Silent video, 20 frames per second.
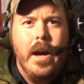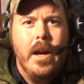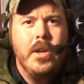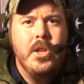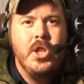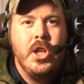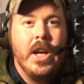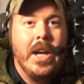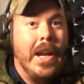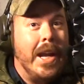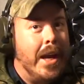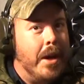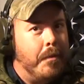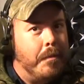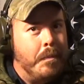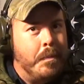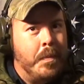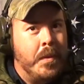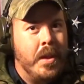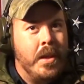Check it
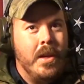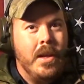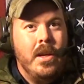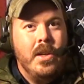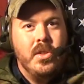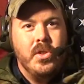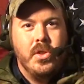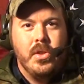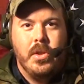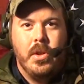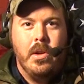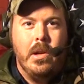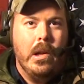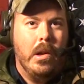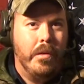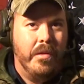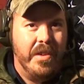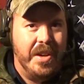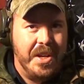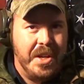out. It's a good
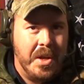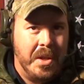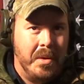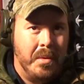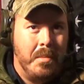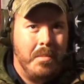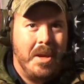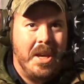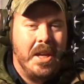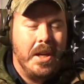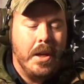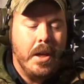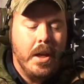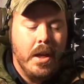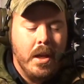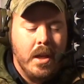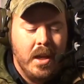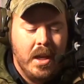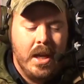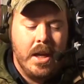little video that we made.
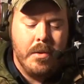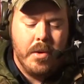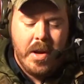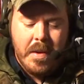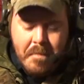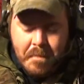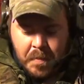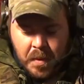Anyway,